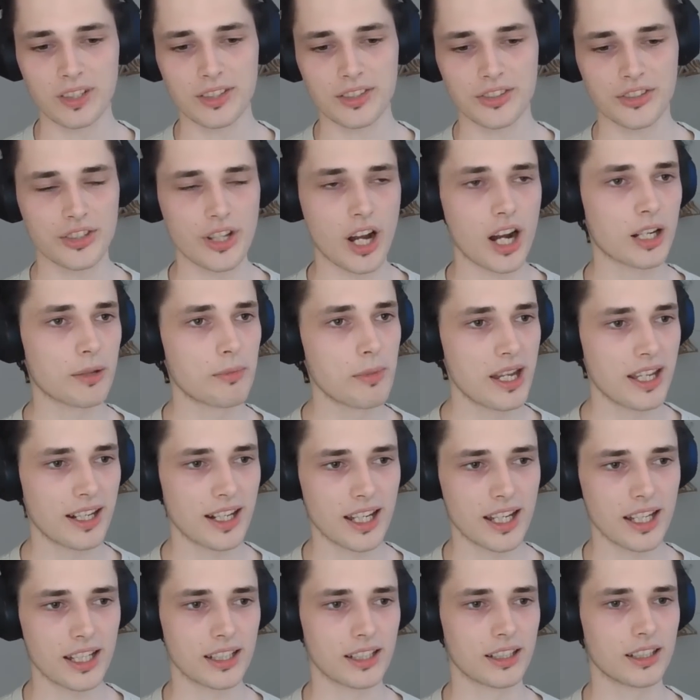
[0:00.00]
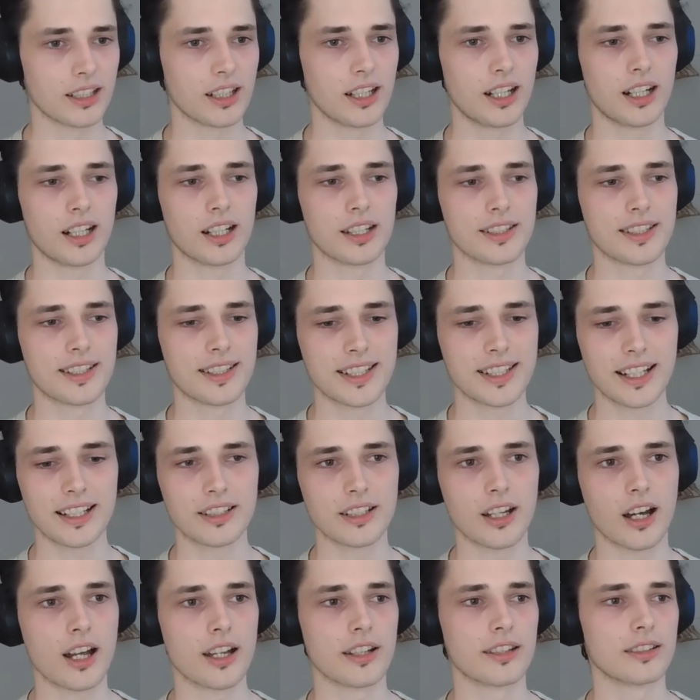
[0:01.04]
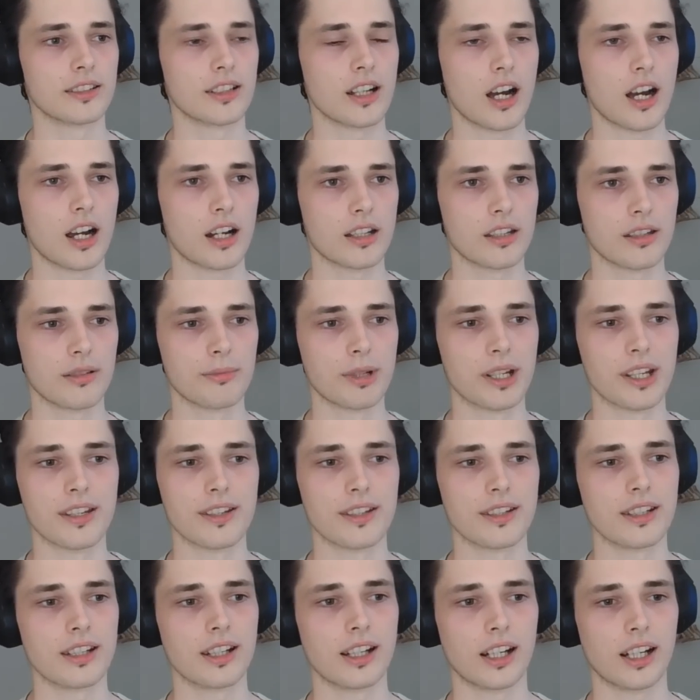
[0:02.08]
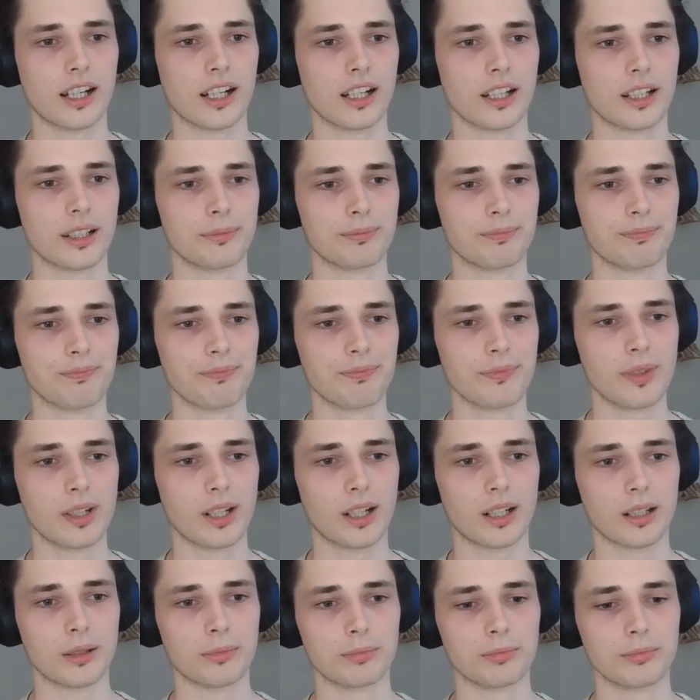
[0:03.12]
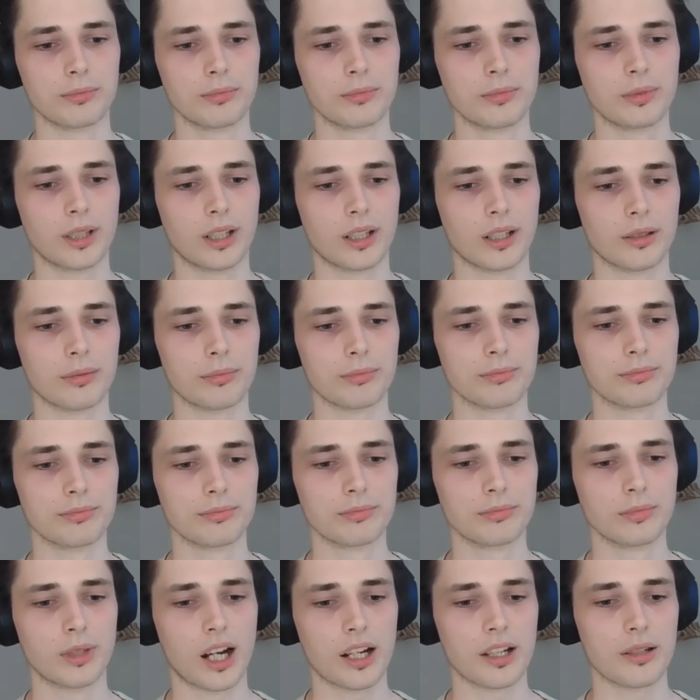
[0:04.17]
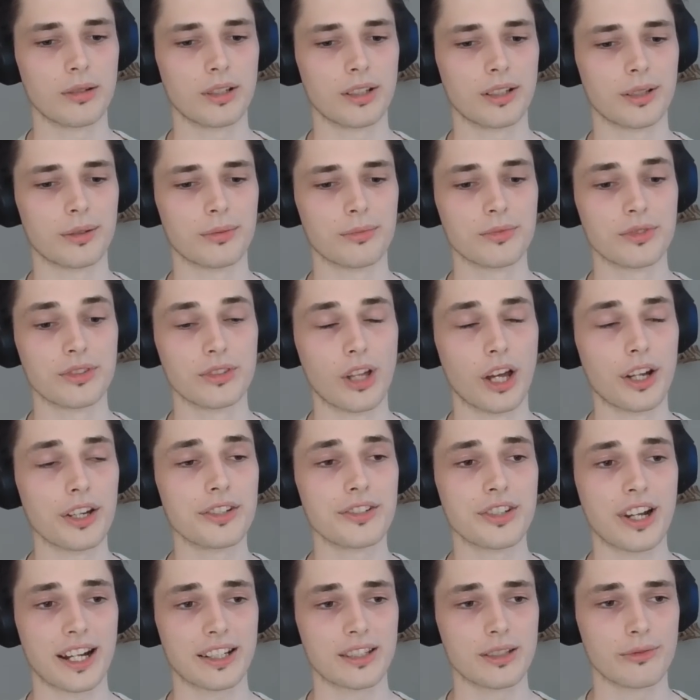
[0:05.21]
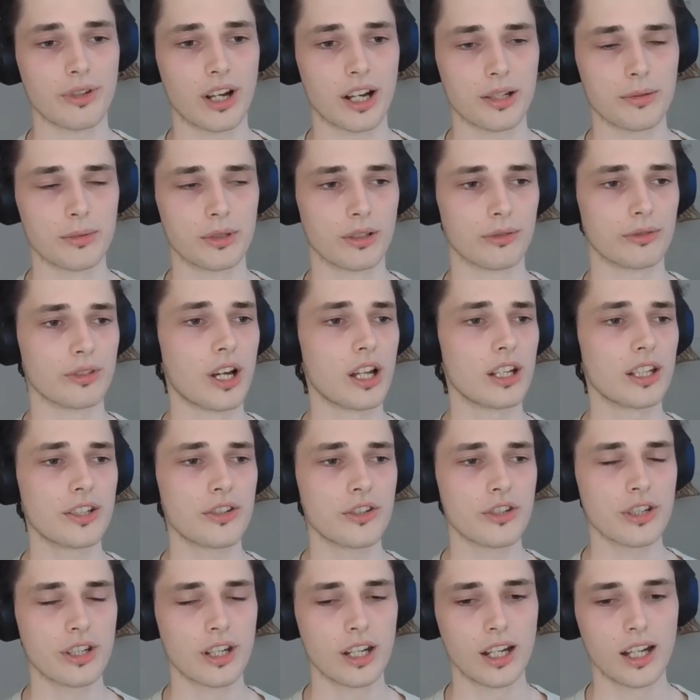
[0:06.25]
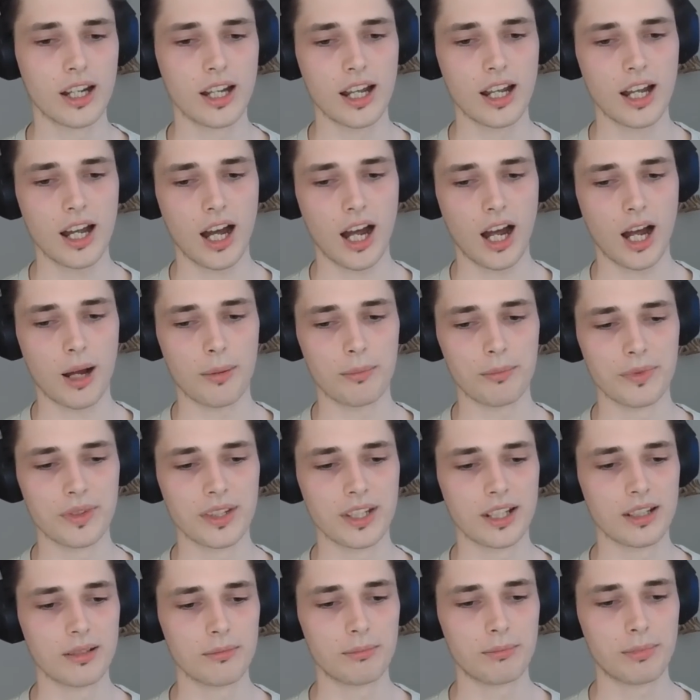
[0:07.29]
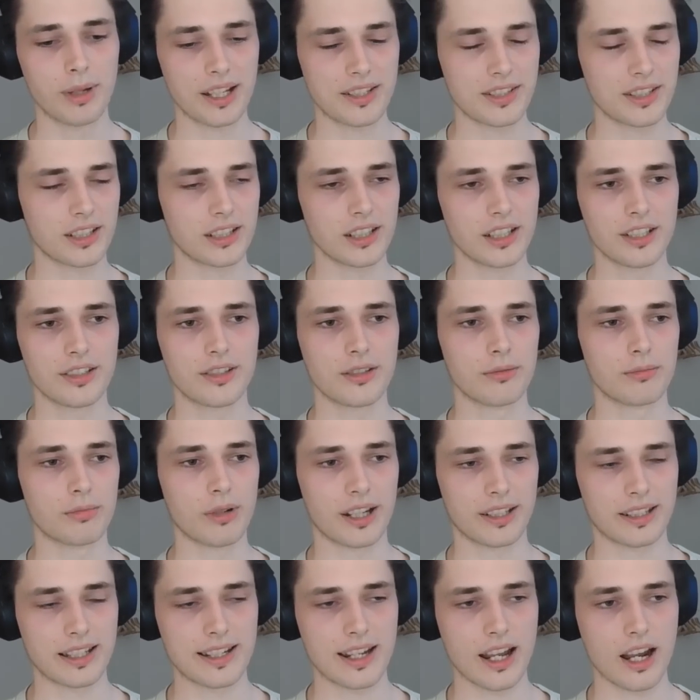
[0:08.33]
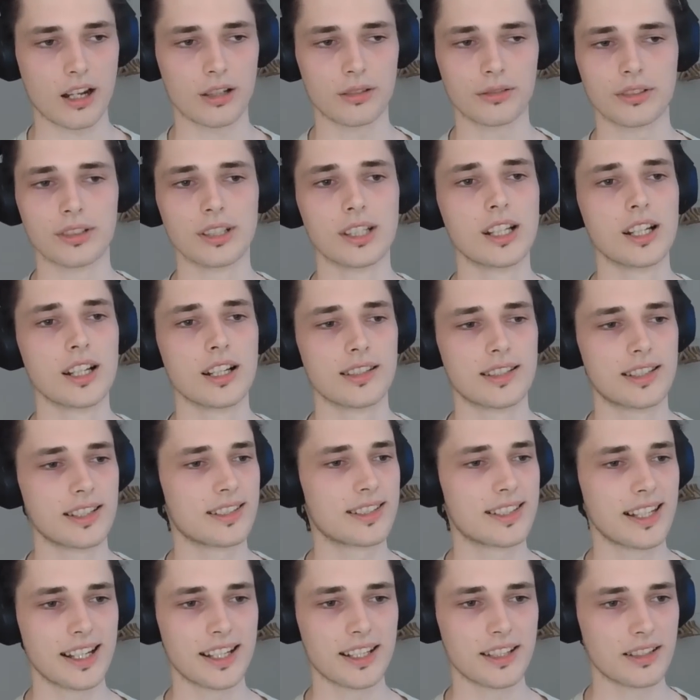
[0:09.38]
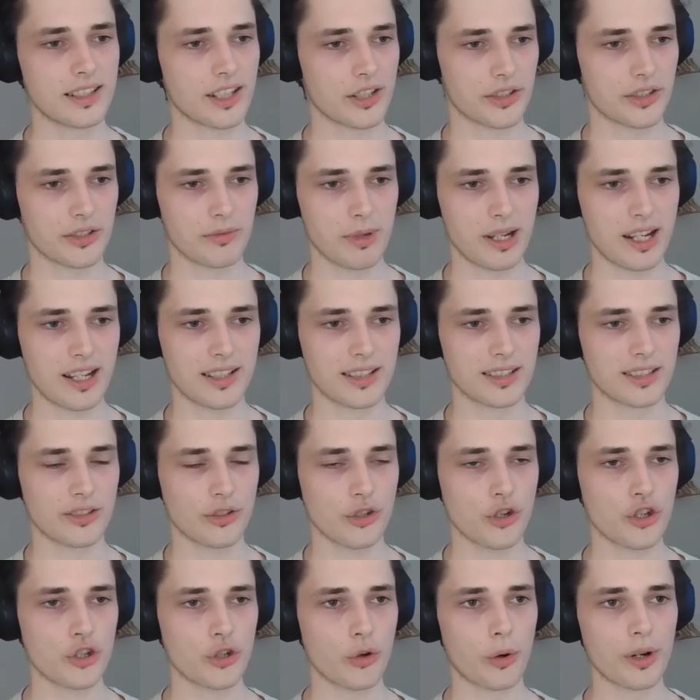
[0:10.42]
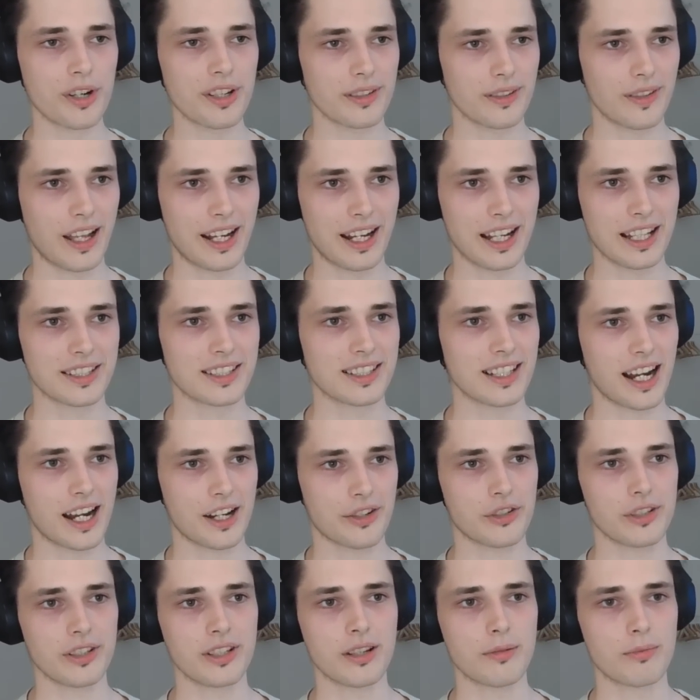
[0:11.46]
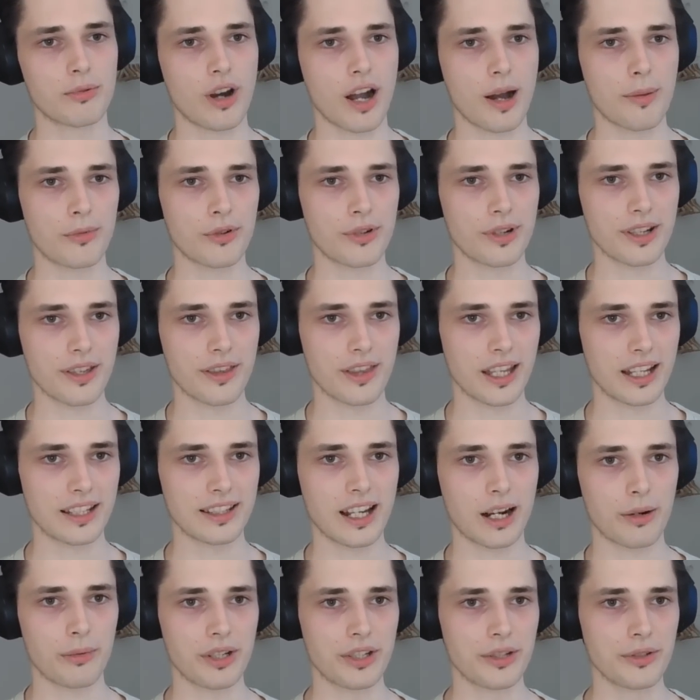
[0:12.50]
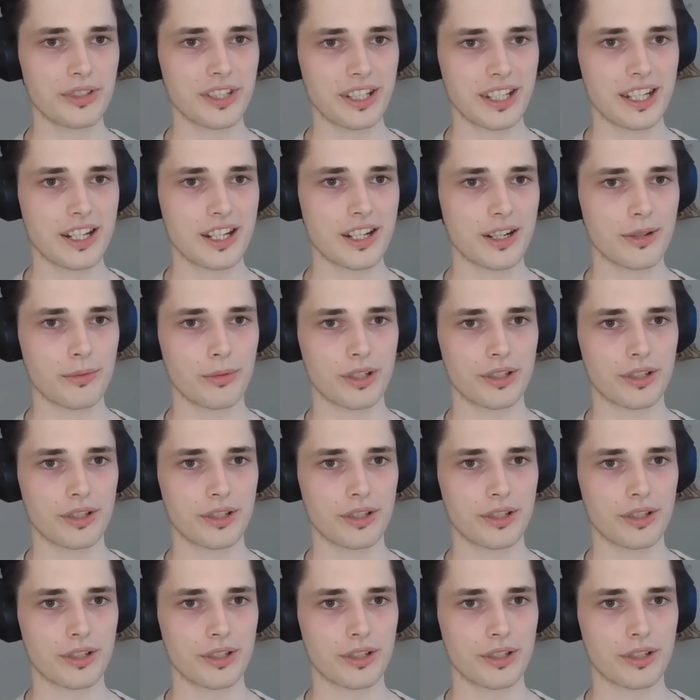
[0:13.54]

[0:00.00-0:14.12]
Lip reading: Snark meaning succinct non-argument, non-interactive argument of knowledge. Basically, to break that down, succinct just means short, and that's actually the primary thing that we're using here.